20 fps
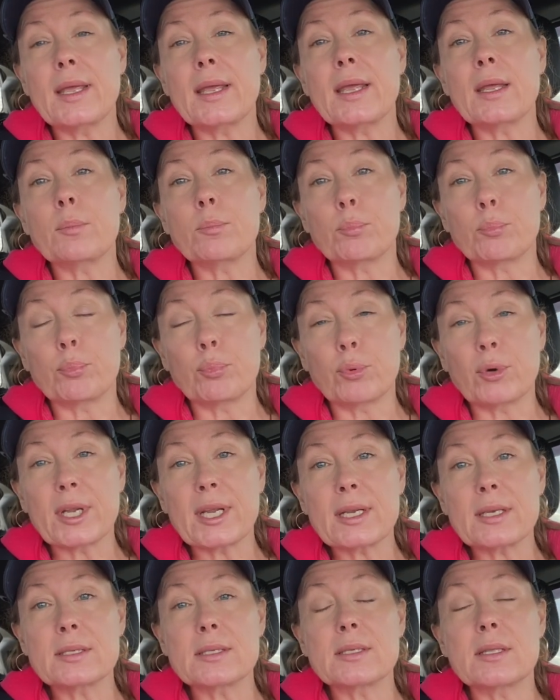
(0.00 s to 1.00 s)
it
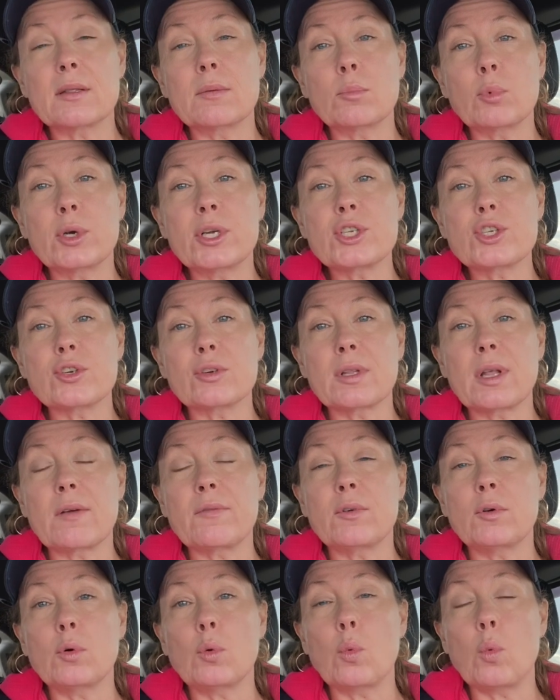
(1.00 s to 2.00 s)
brings the moisture
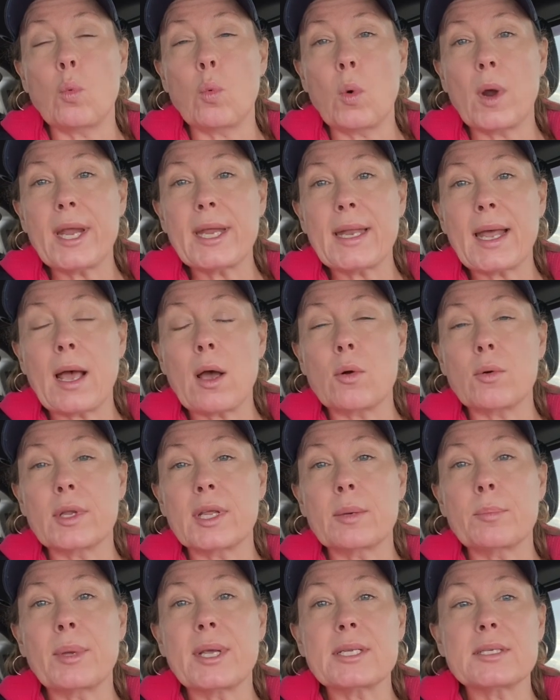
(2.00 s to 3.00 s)
level way down.
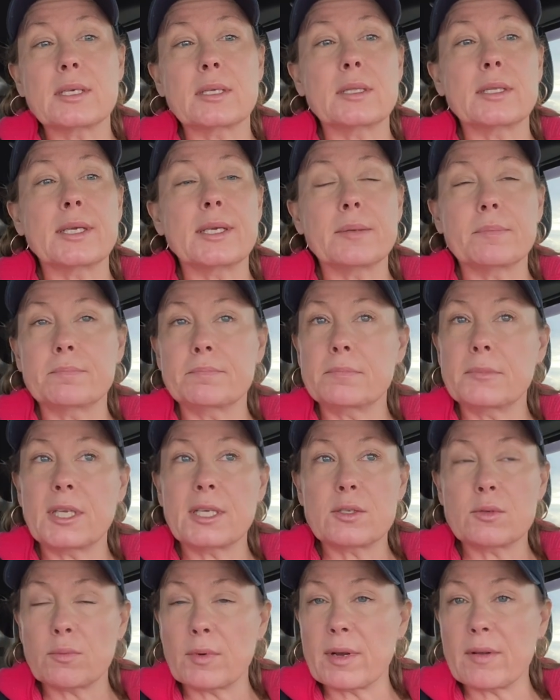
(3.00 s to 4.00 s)
It basically
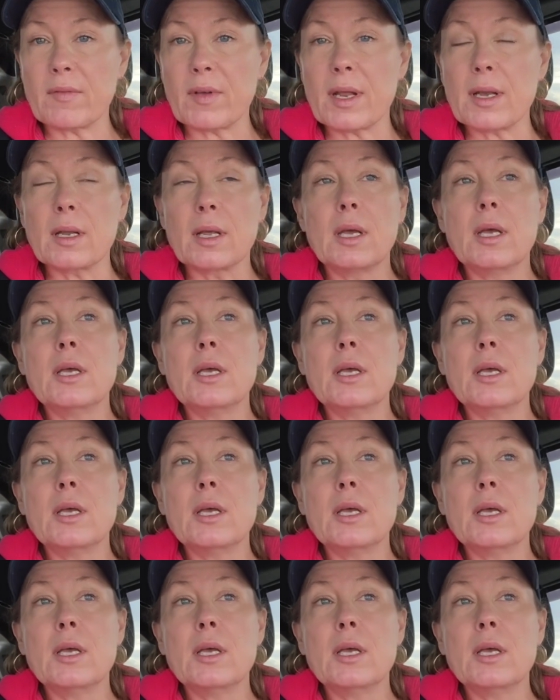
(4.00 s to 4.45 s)
gets rid of it.